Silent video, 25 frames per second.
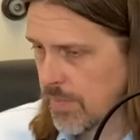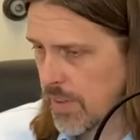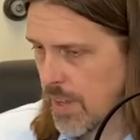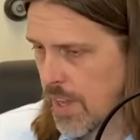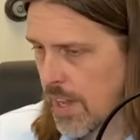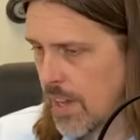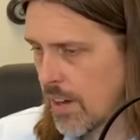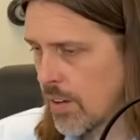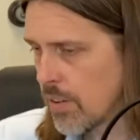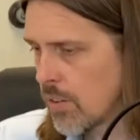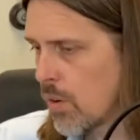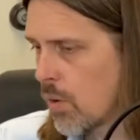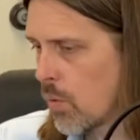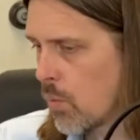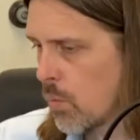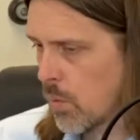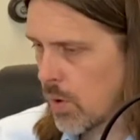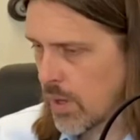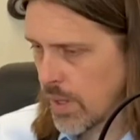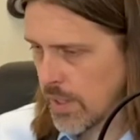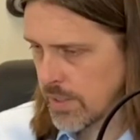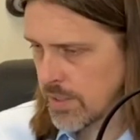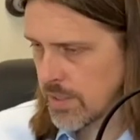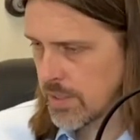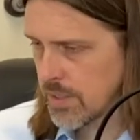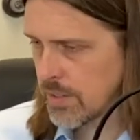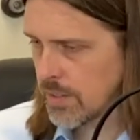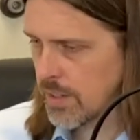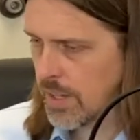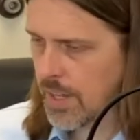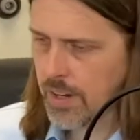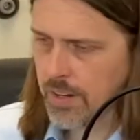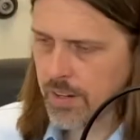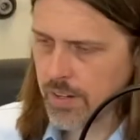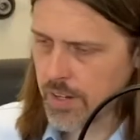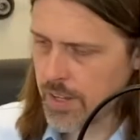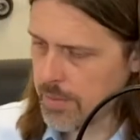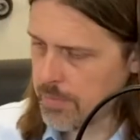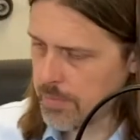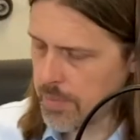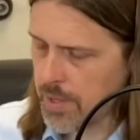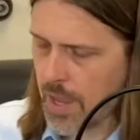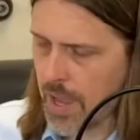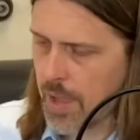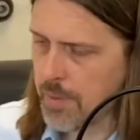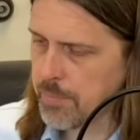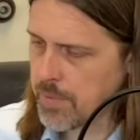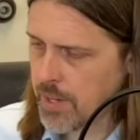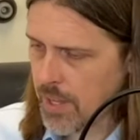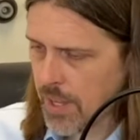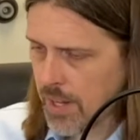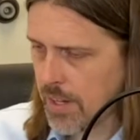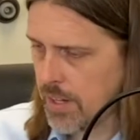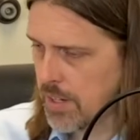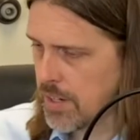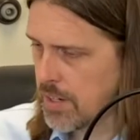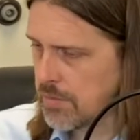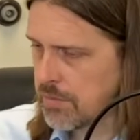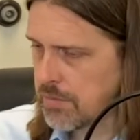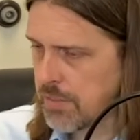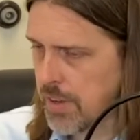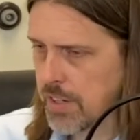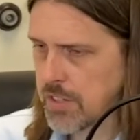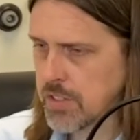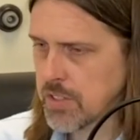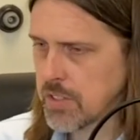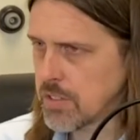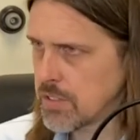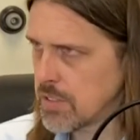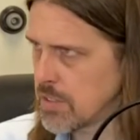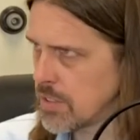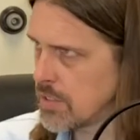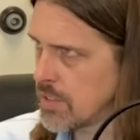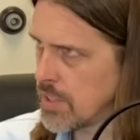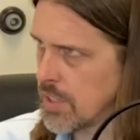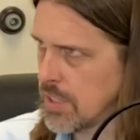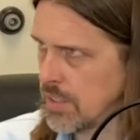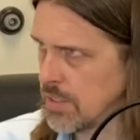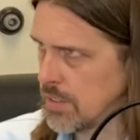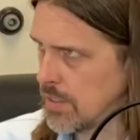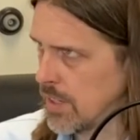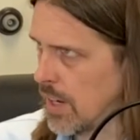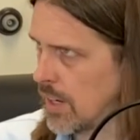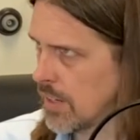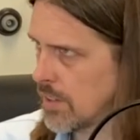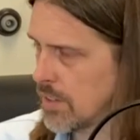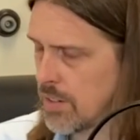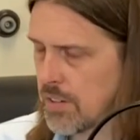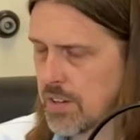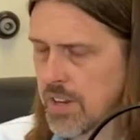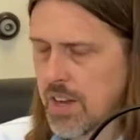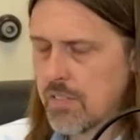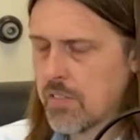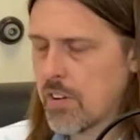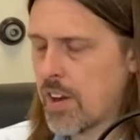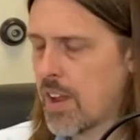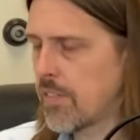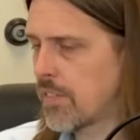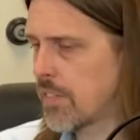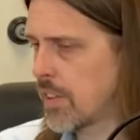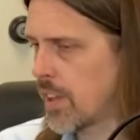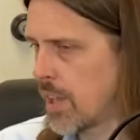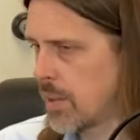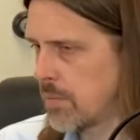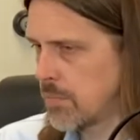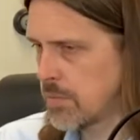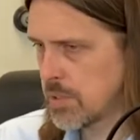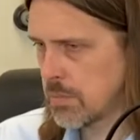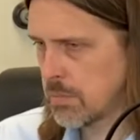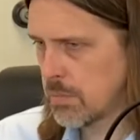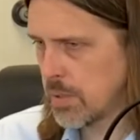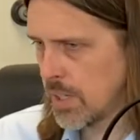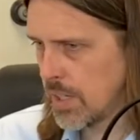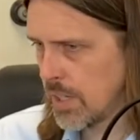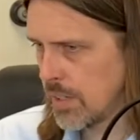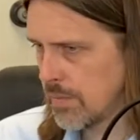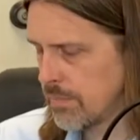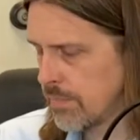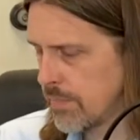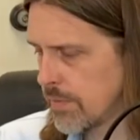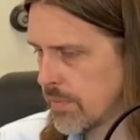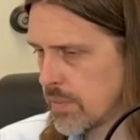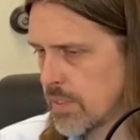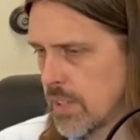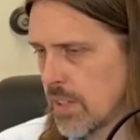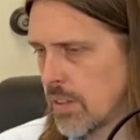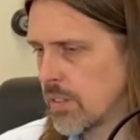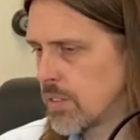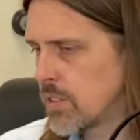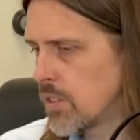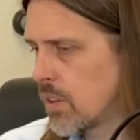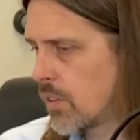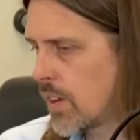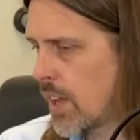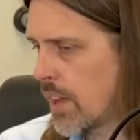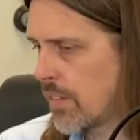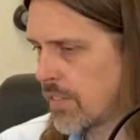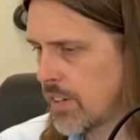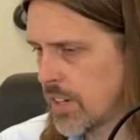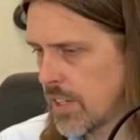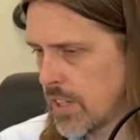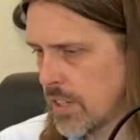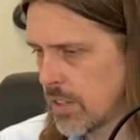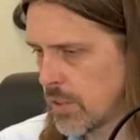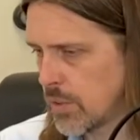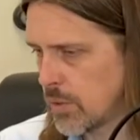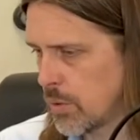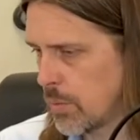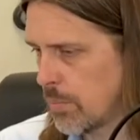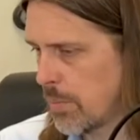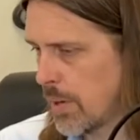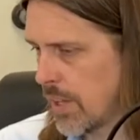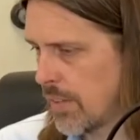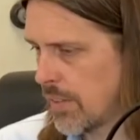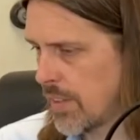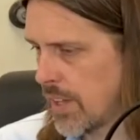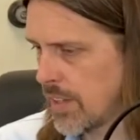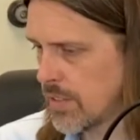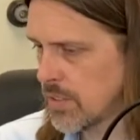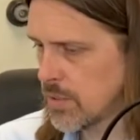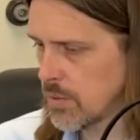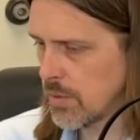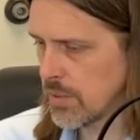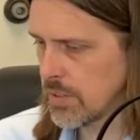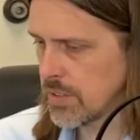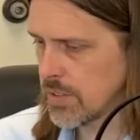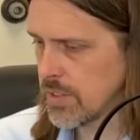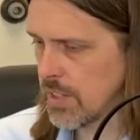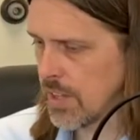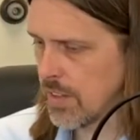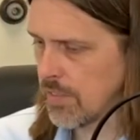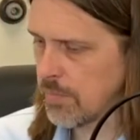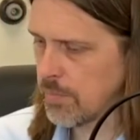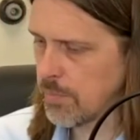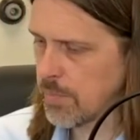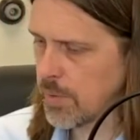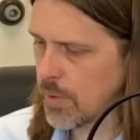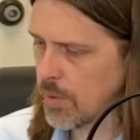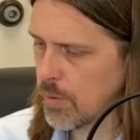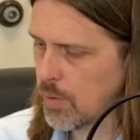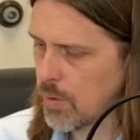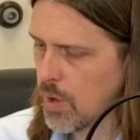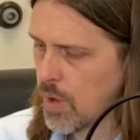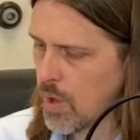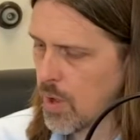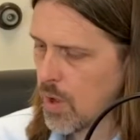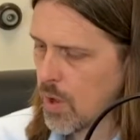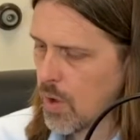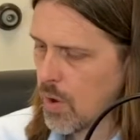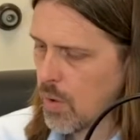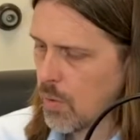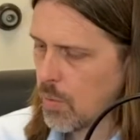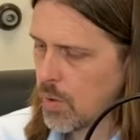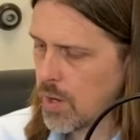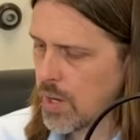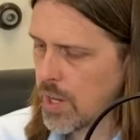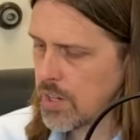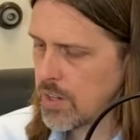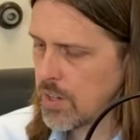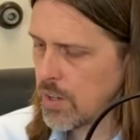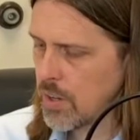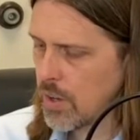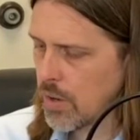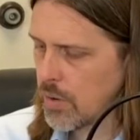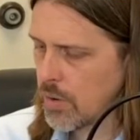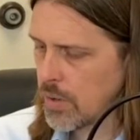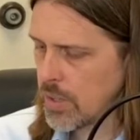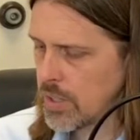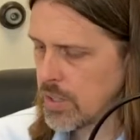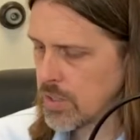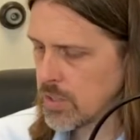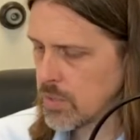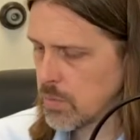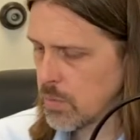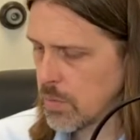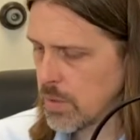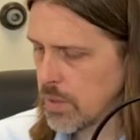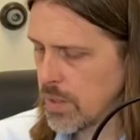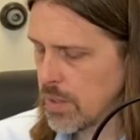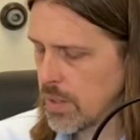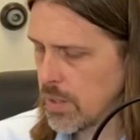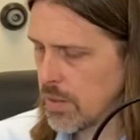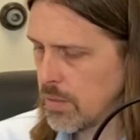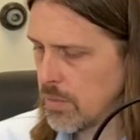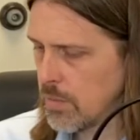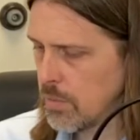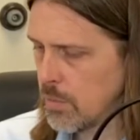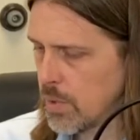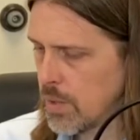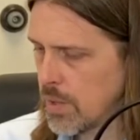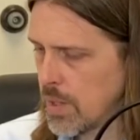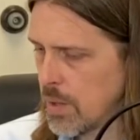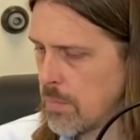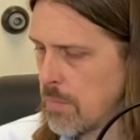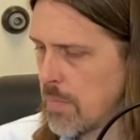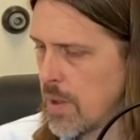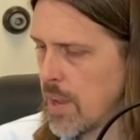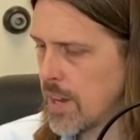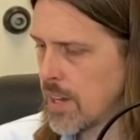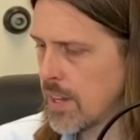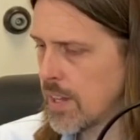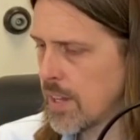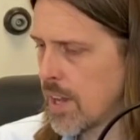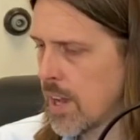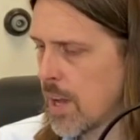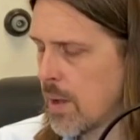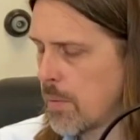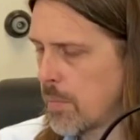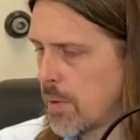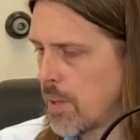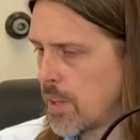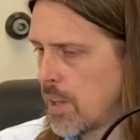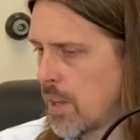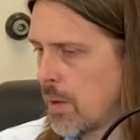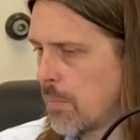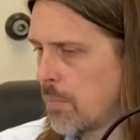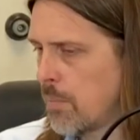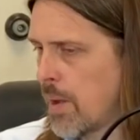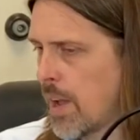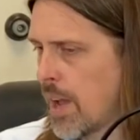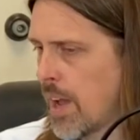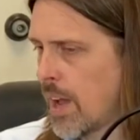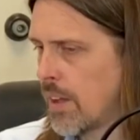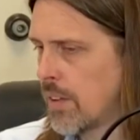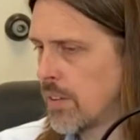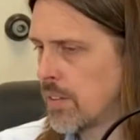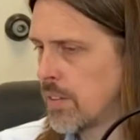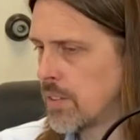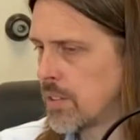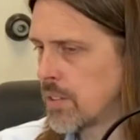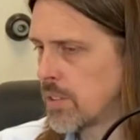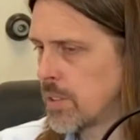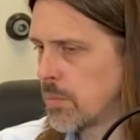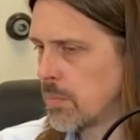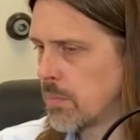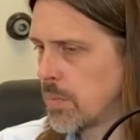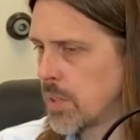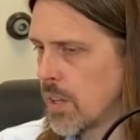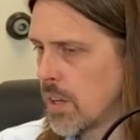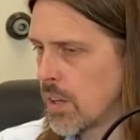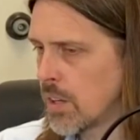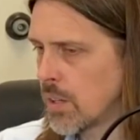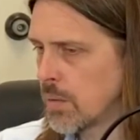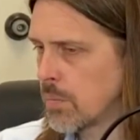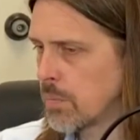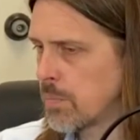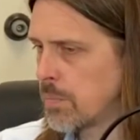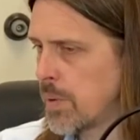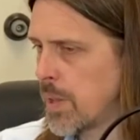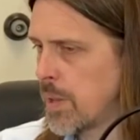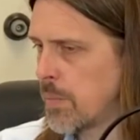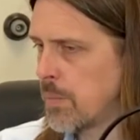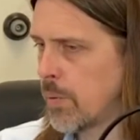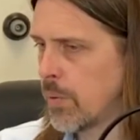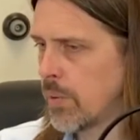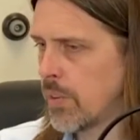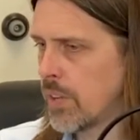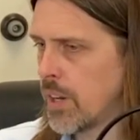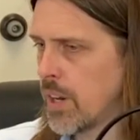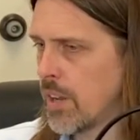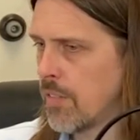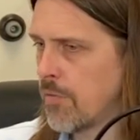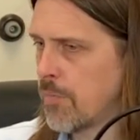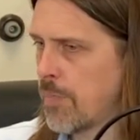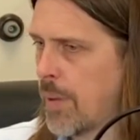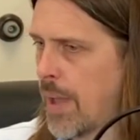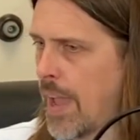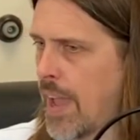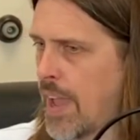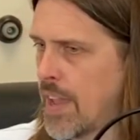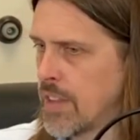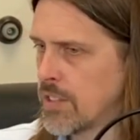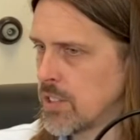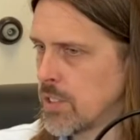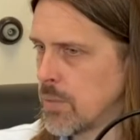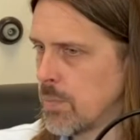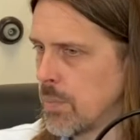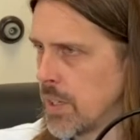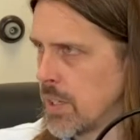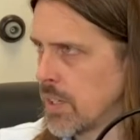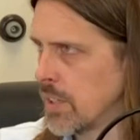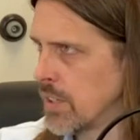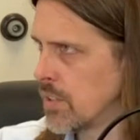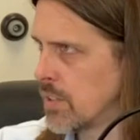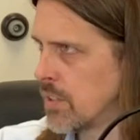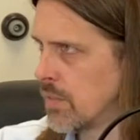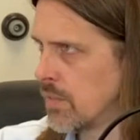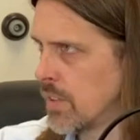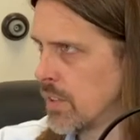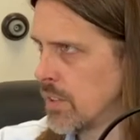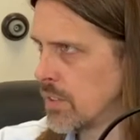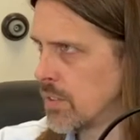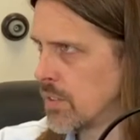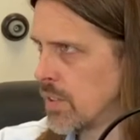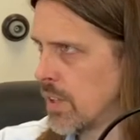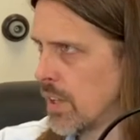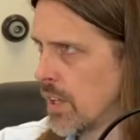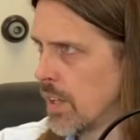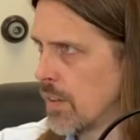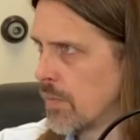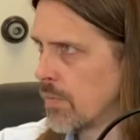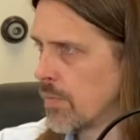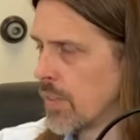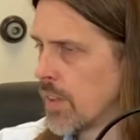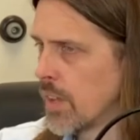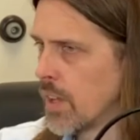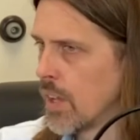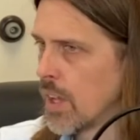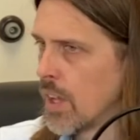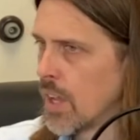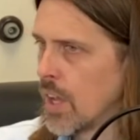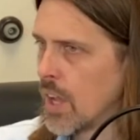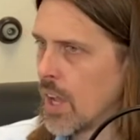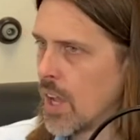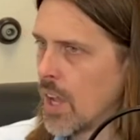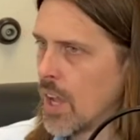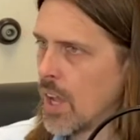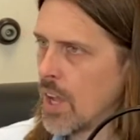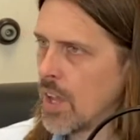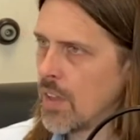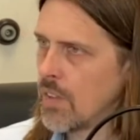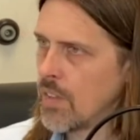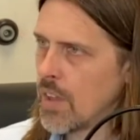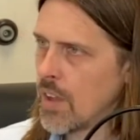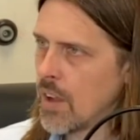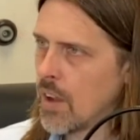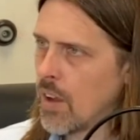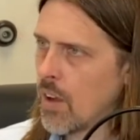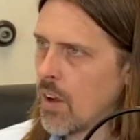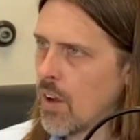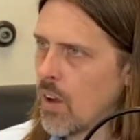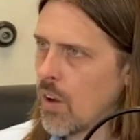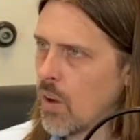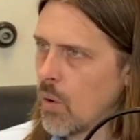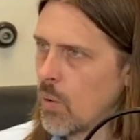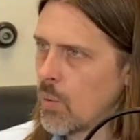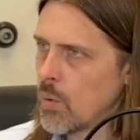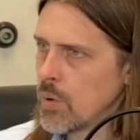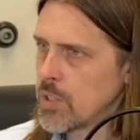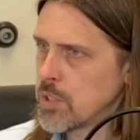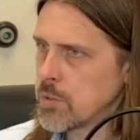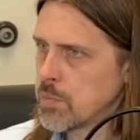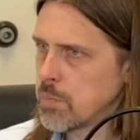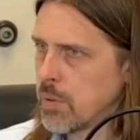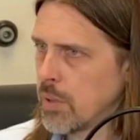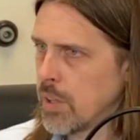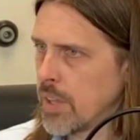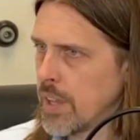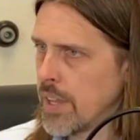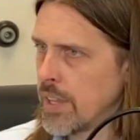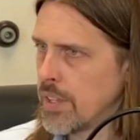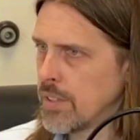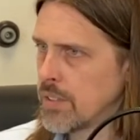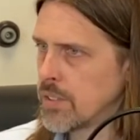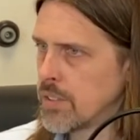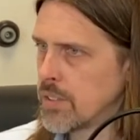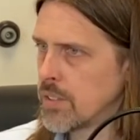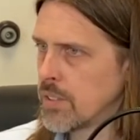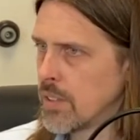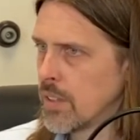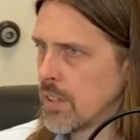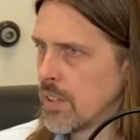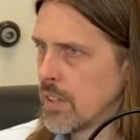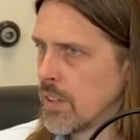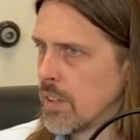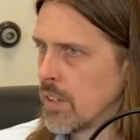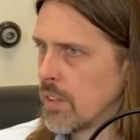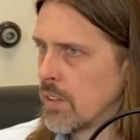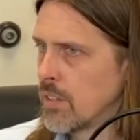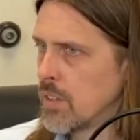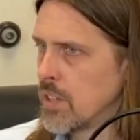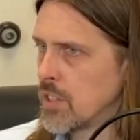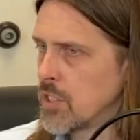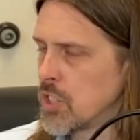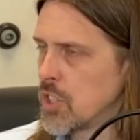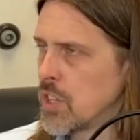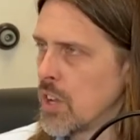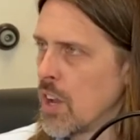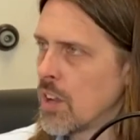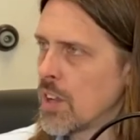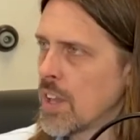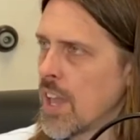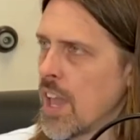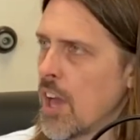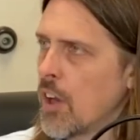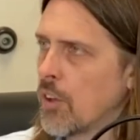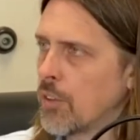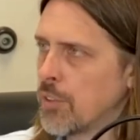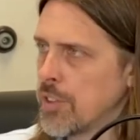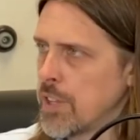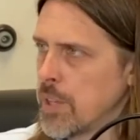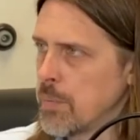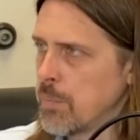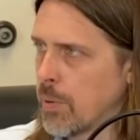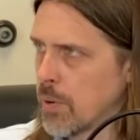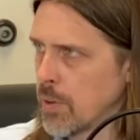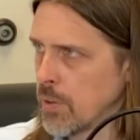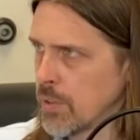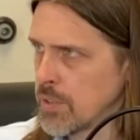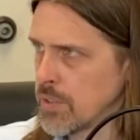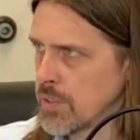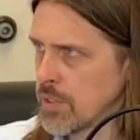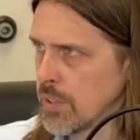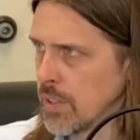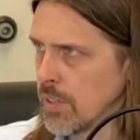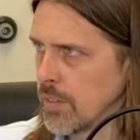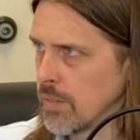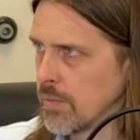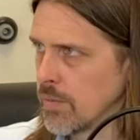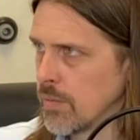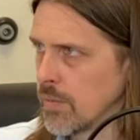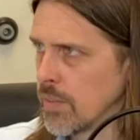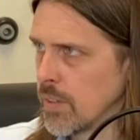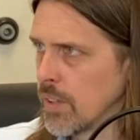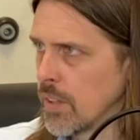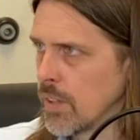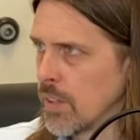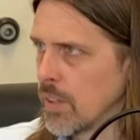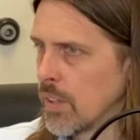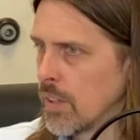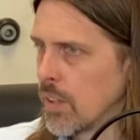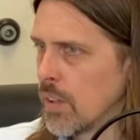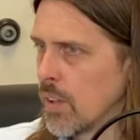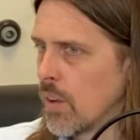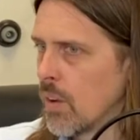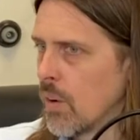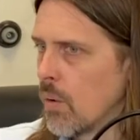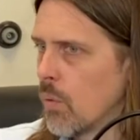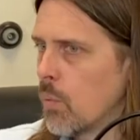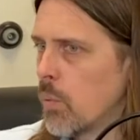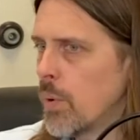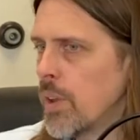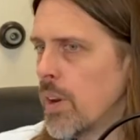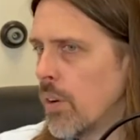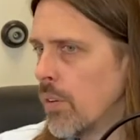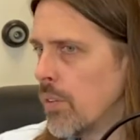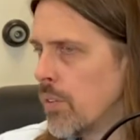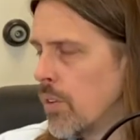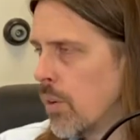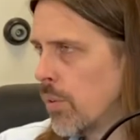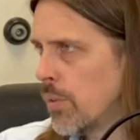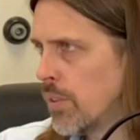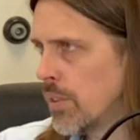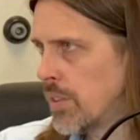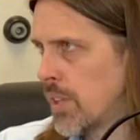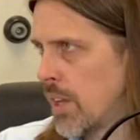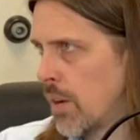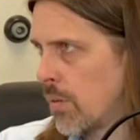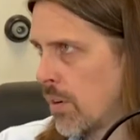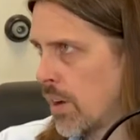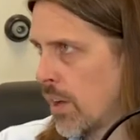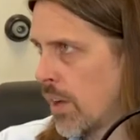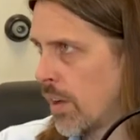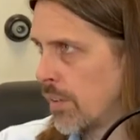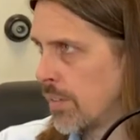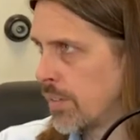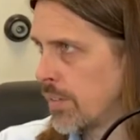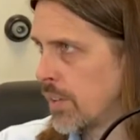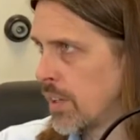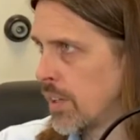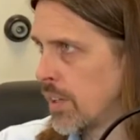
I don't know what. I mean, I'm not an infectious disease doctor. Never have claimed to be. Don't have any clue about that sort of stuff. But what I know is when they made a comment about some young people that have passed because of this thing, and they always place this young healthy person. We don't know that they were healthy.